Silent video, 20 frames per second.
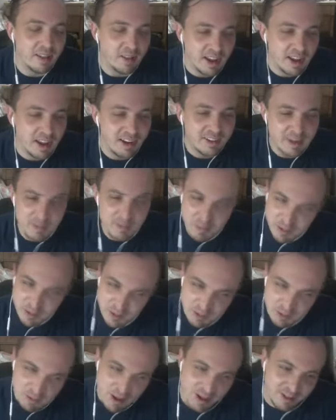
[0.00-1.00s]

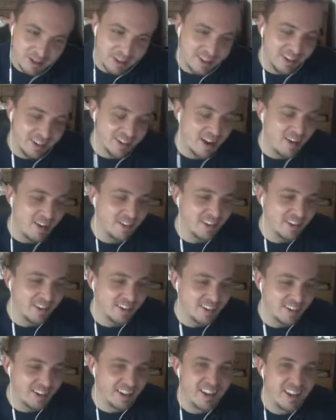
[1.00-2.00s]
typical presidents,
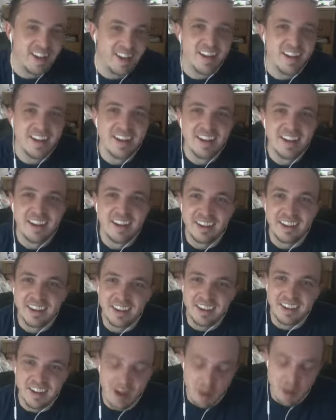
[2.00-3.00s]
obviously,
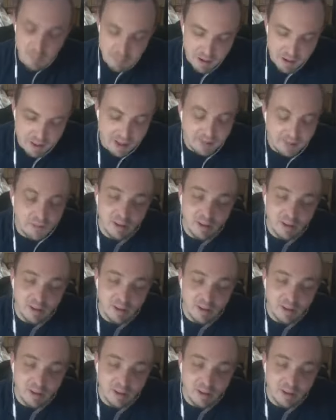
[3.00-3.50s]
but like,